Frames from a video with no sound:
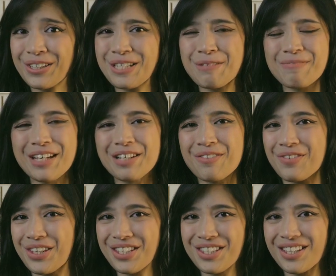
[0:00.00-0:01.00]
display
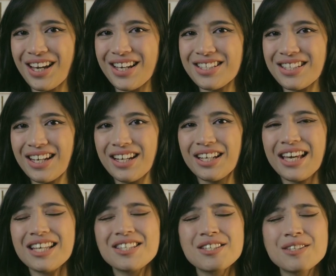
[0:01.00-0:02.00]
of this size,
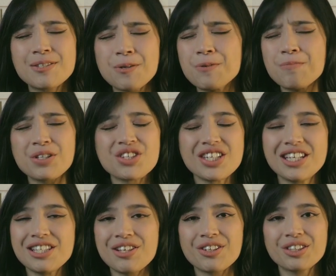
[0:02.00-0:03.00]
it's so much
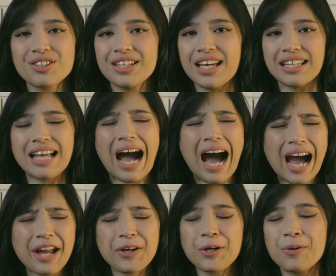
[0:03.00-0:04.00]
easier to get
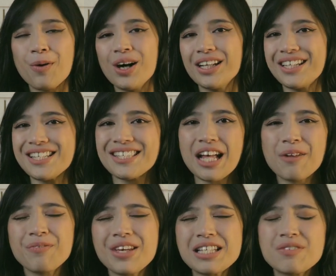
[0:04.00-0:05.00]
higher quality
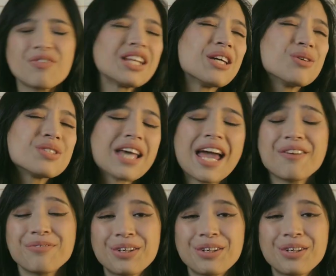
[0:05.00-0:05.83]
selfies, videos, and